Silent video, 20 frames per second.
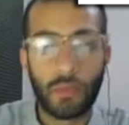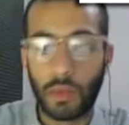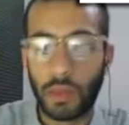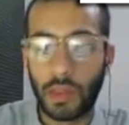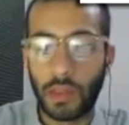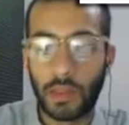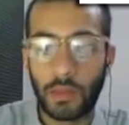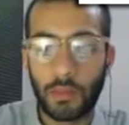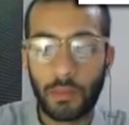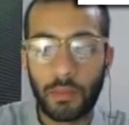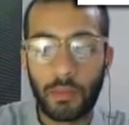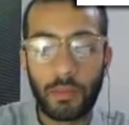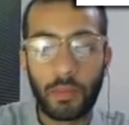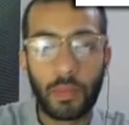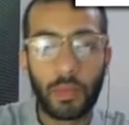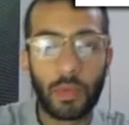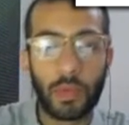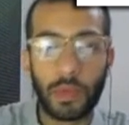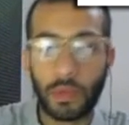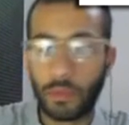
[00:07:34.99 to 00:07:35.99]
we
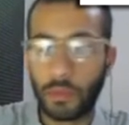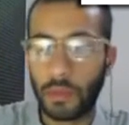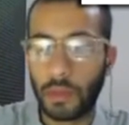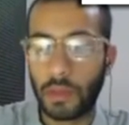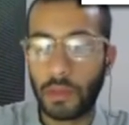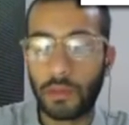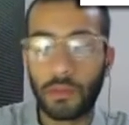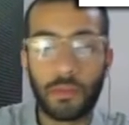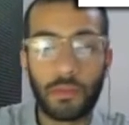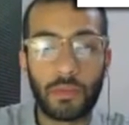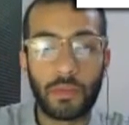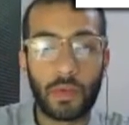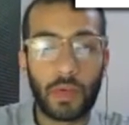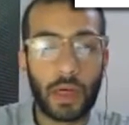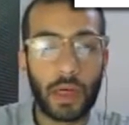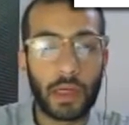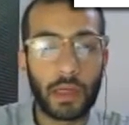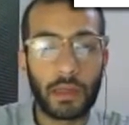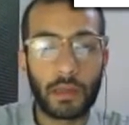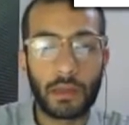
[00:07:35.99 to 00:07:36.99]
put them in
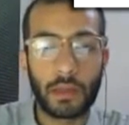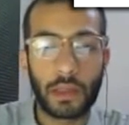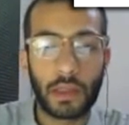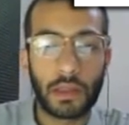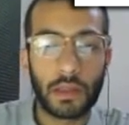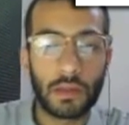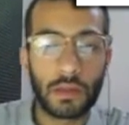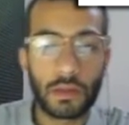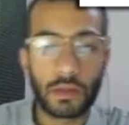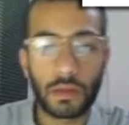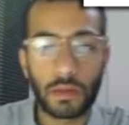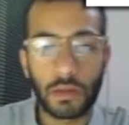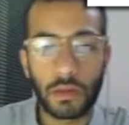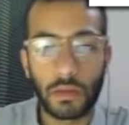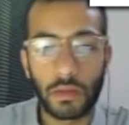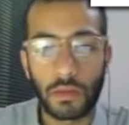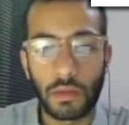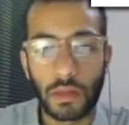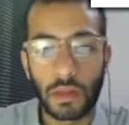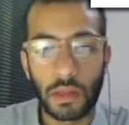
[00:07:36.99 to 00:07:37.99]
brackets,
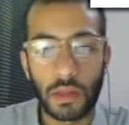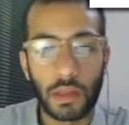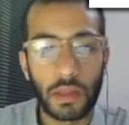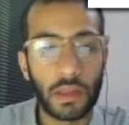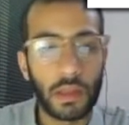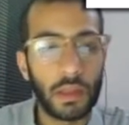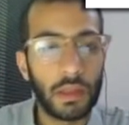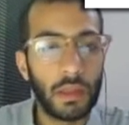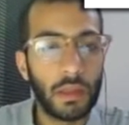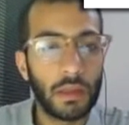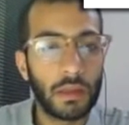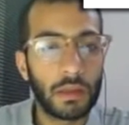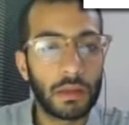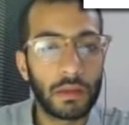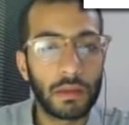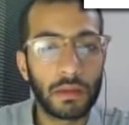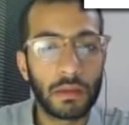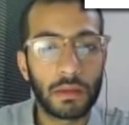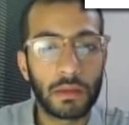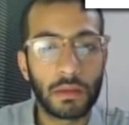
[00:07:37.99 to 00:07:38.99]
okay,
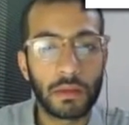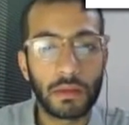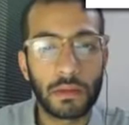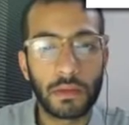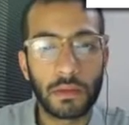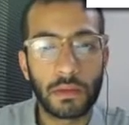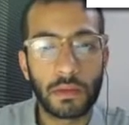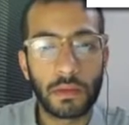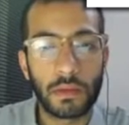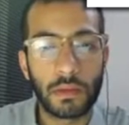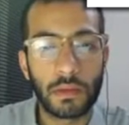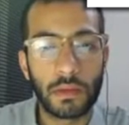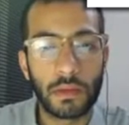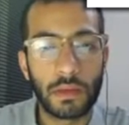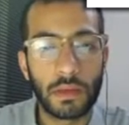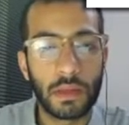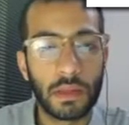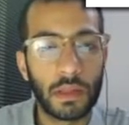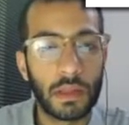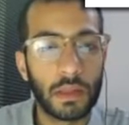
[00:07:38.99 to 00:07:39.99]

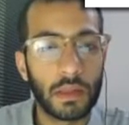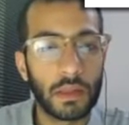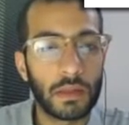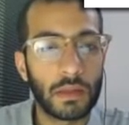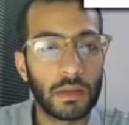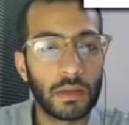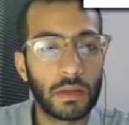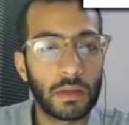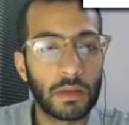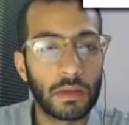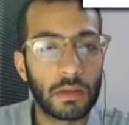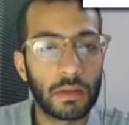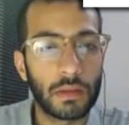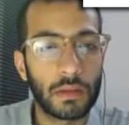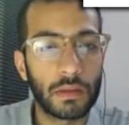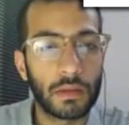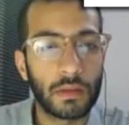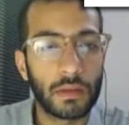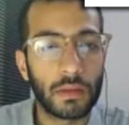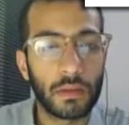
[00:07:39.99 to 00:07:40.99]
yes,
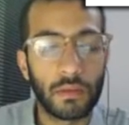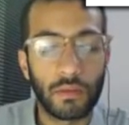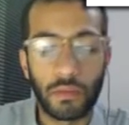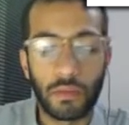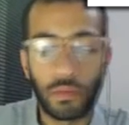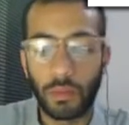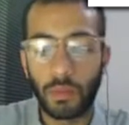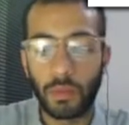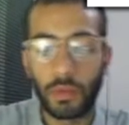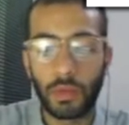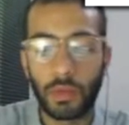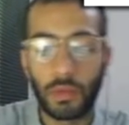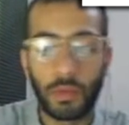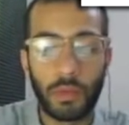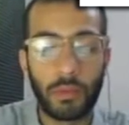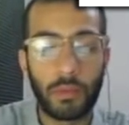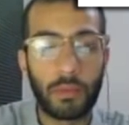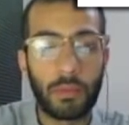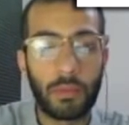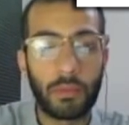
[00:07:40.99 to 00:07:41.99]
we put
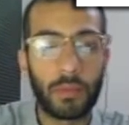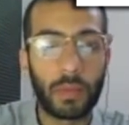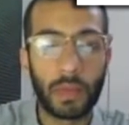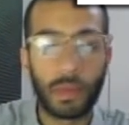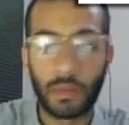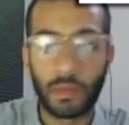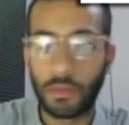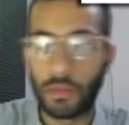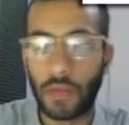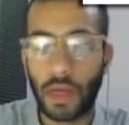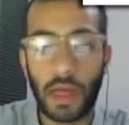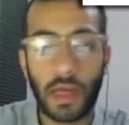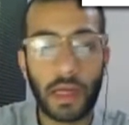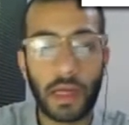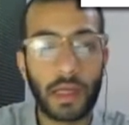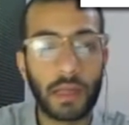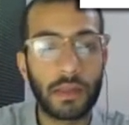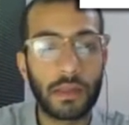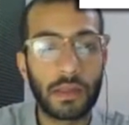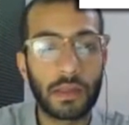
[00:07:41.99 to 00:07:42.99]
them in
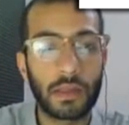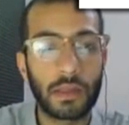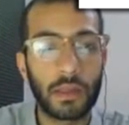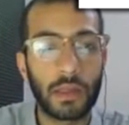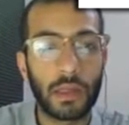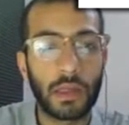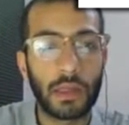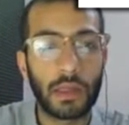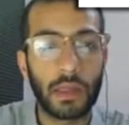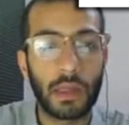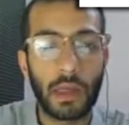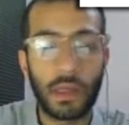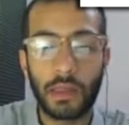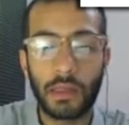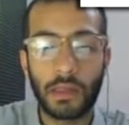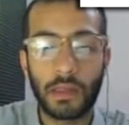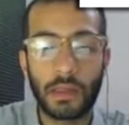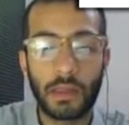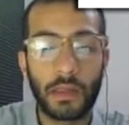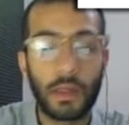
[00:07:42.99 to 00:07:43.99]
brackets like
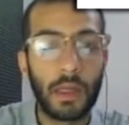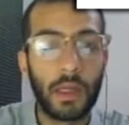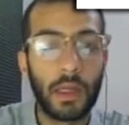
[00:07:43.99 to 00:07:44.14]
that,